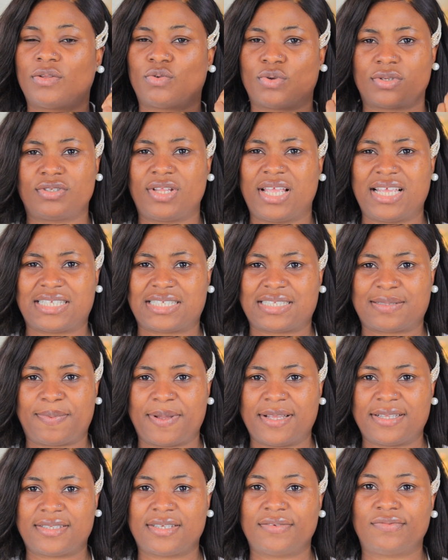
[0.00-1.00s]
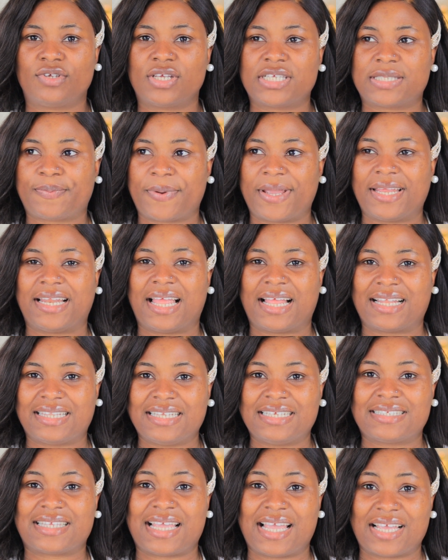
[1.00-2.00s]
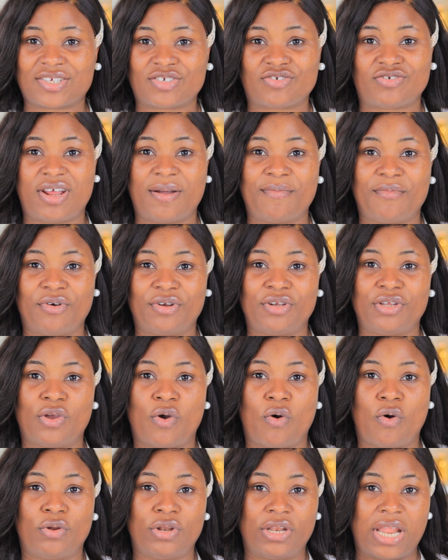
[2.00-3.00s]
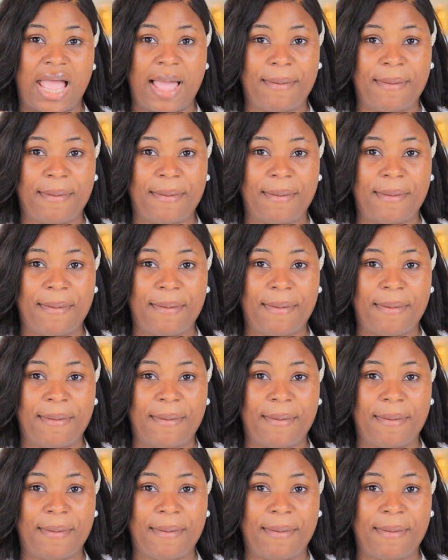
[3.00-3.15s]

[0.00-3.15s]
was not expensive, just spend at least extra money on